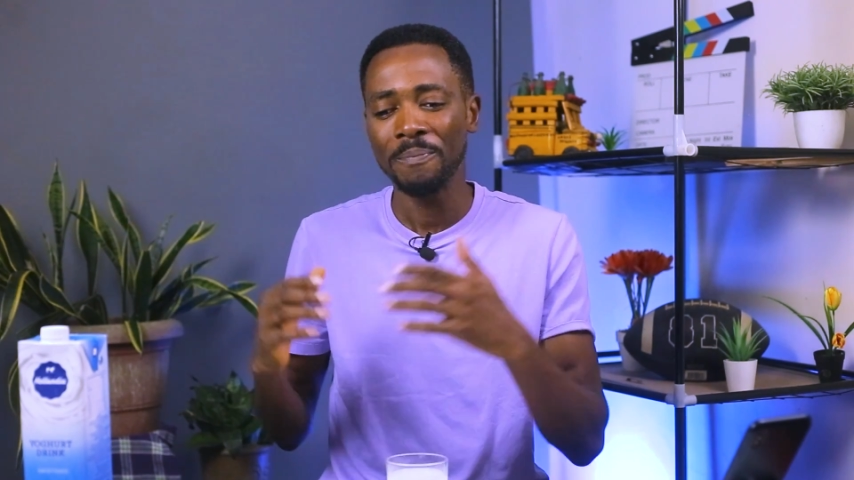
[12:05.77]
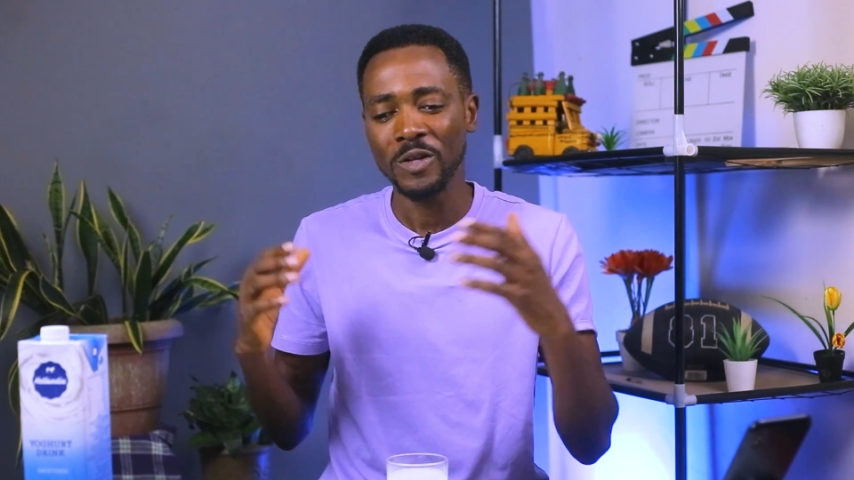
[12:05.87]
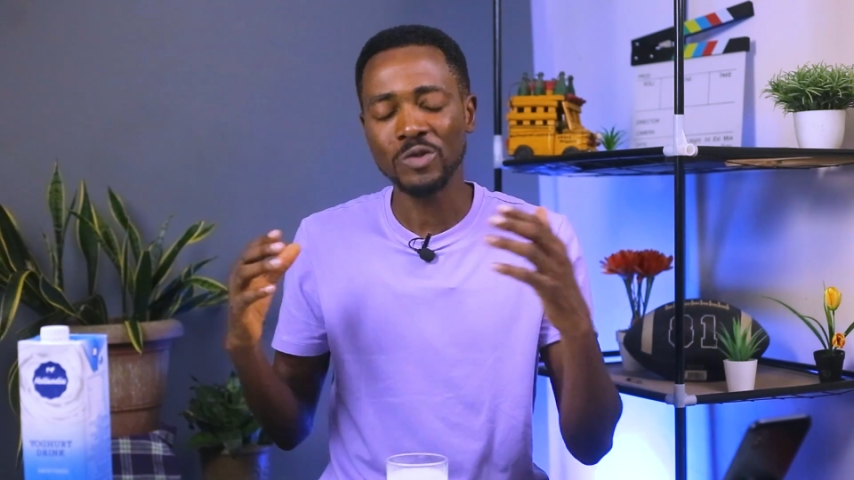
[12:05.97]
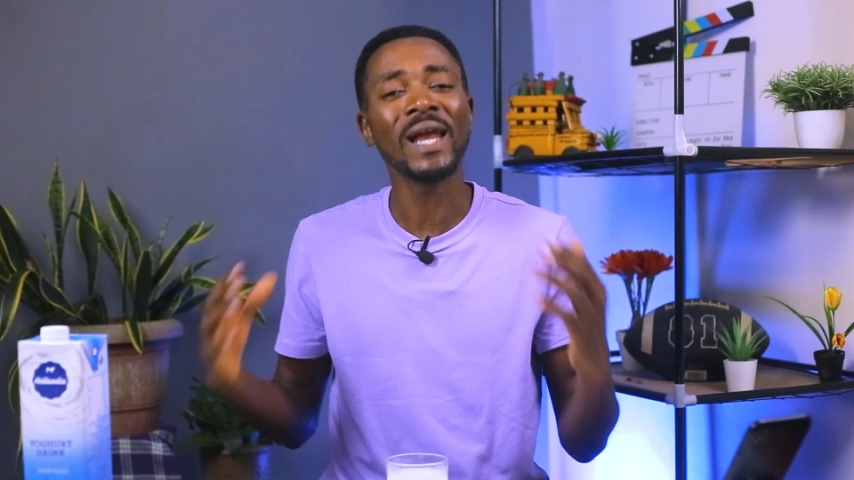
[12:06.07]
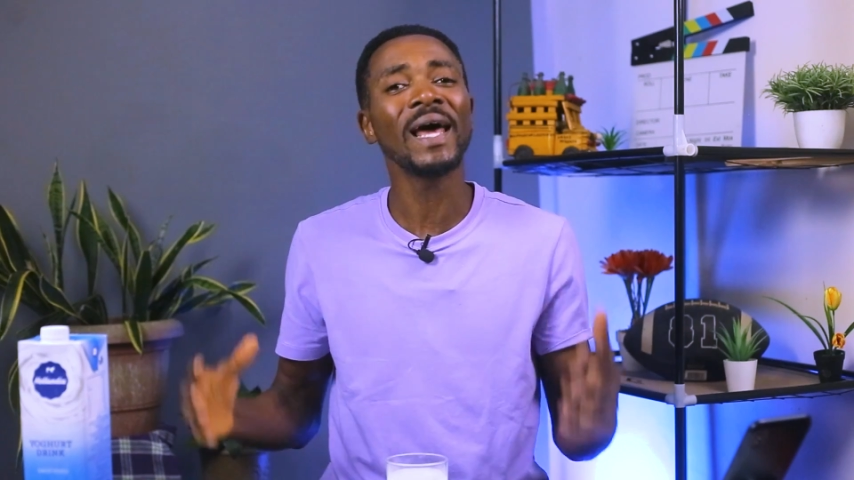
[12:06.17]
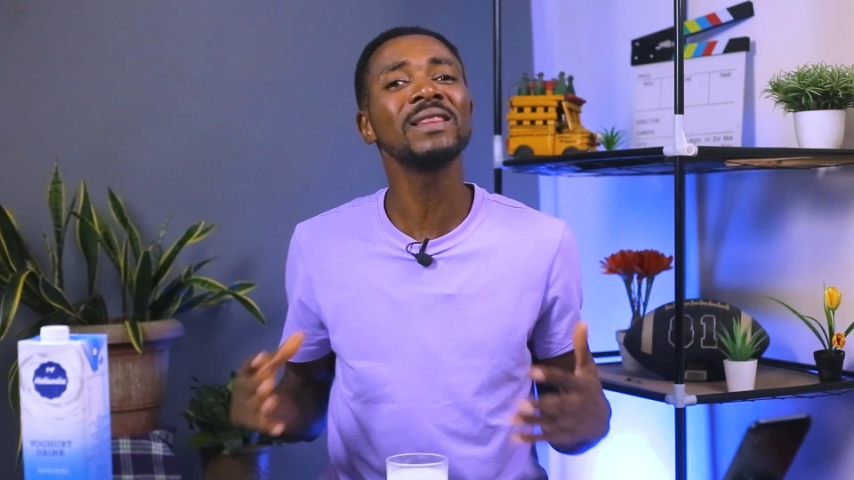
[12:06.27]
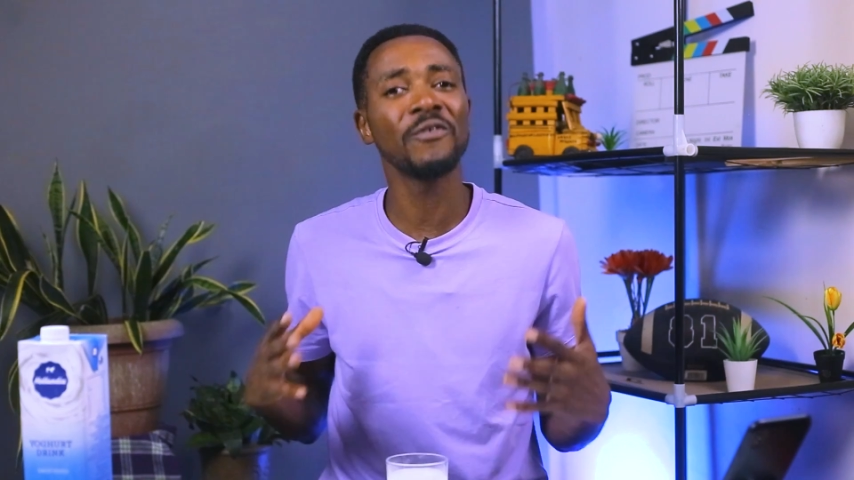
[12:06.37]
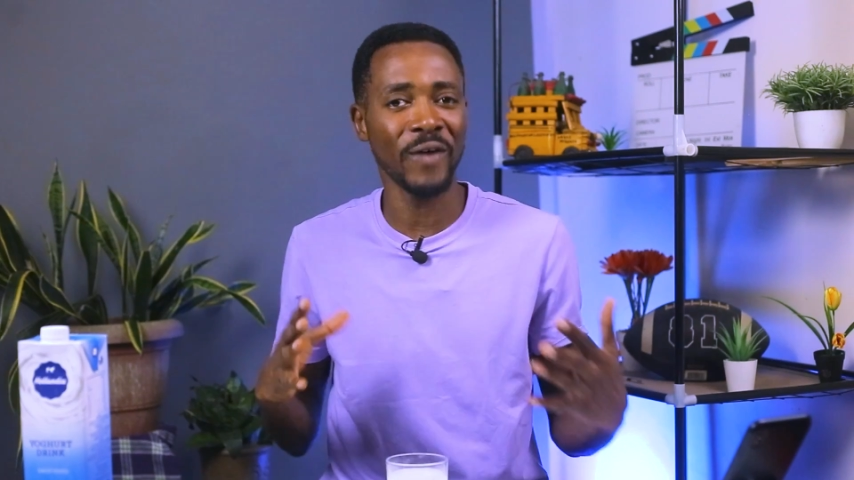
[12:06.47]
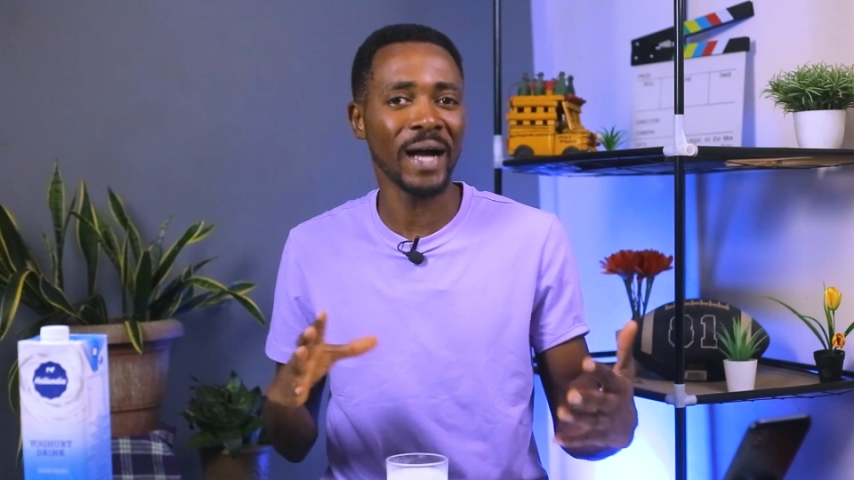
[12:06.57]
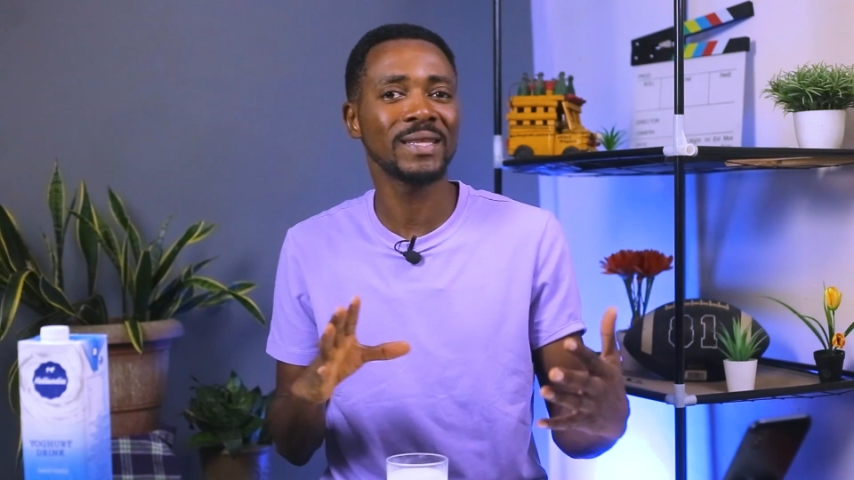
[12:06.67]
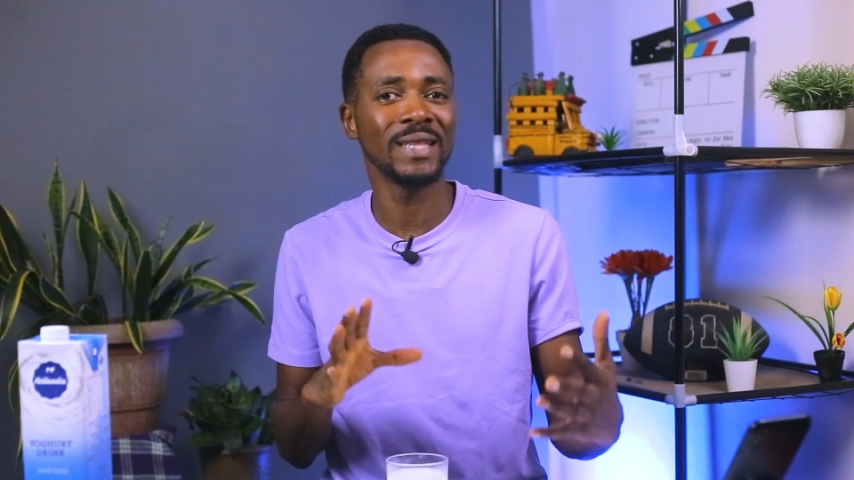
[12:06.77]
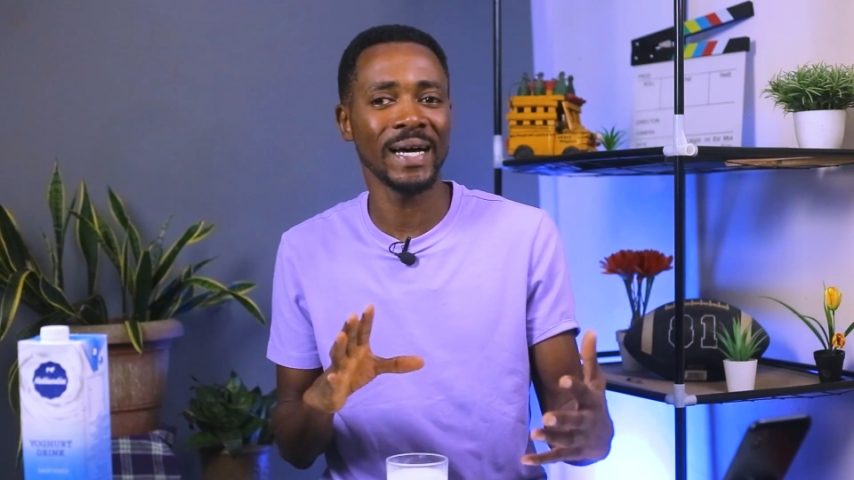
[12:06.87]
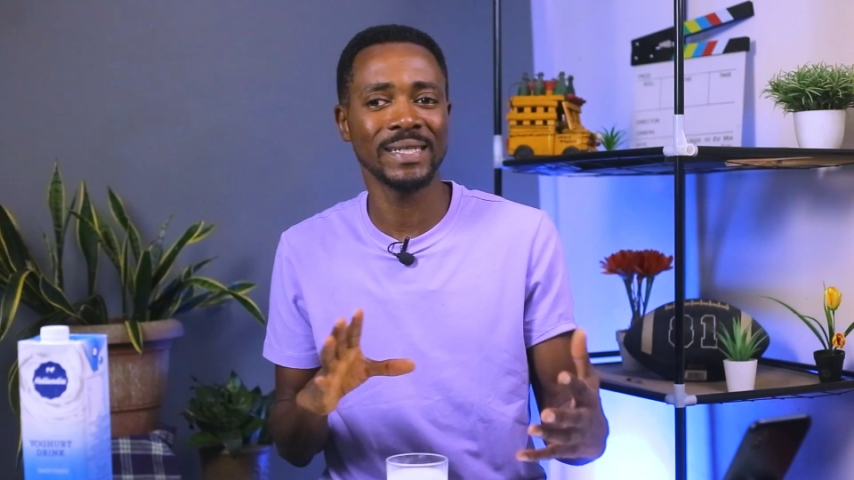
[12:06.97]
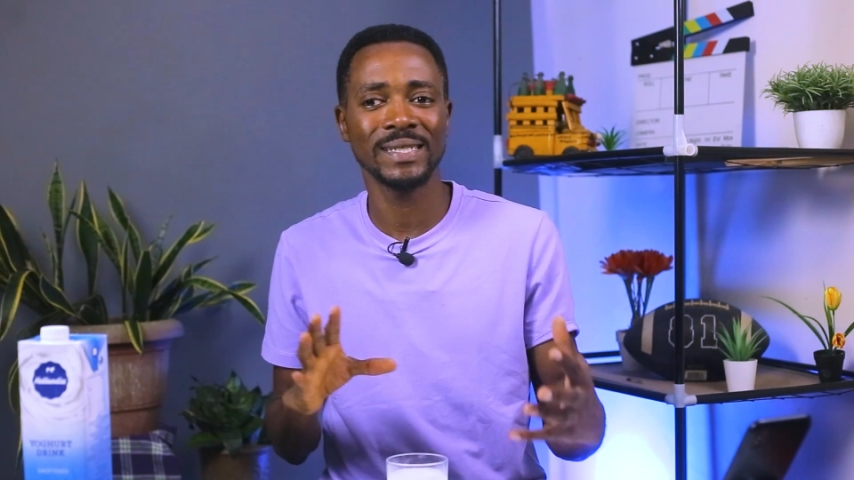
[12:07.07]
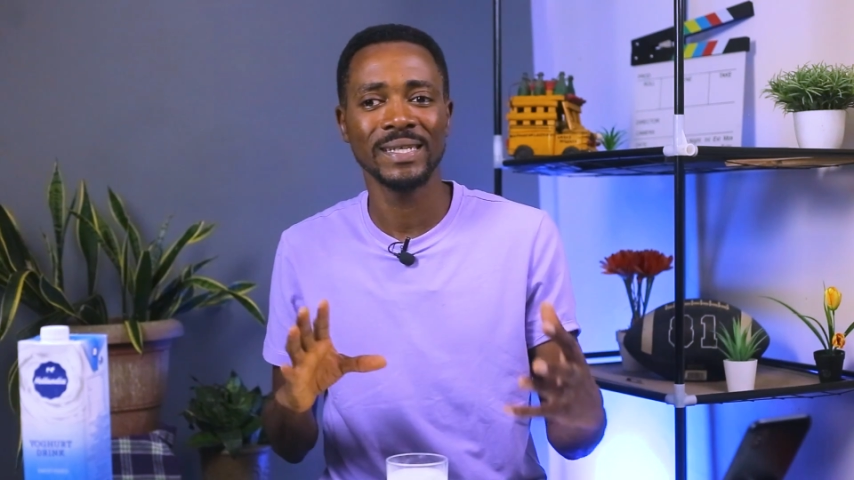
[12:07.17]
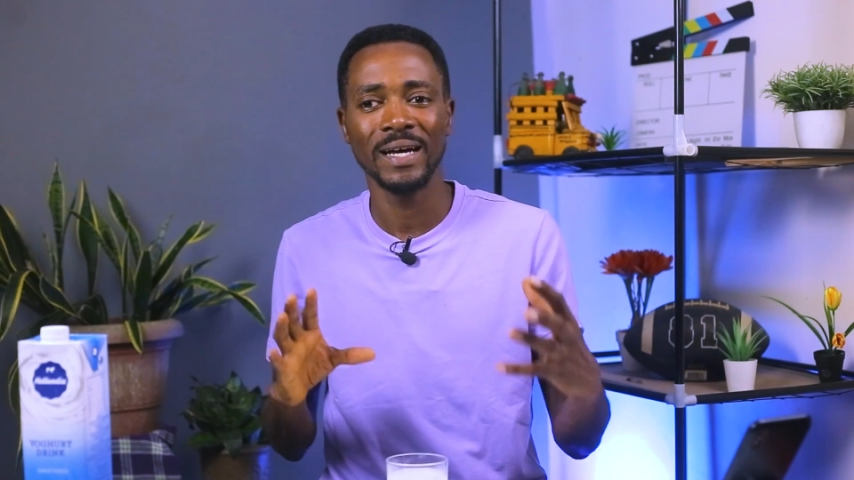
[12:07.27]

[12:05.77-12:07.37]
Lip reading: So I like the fact that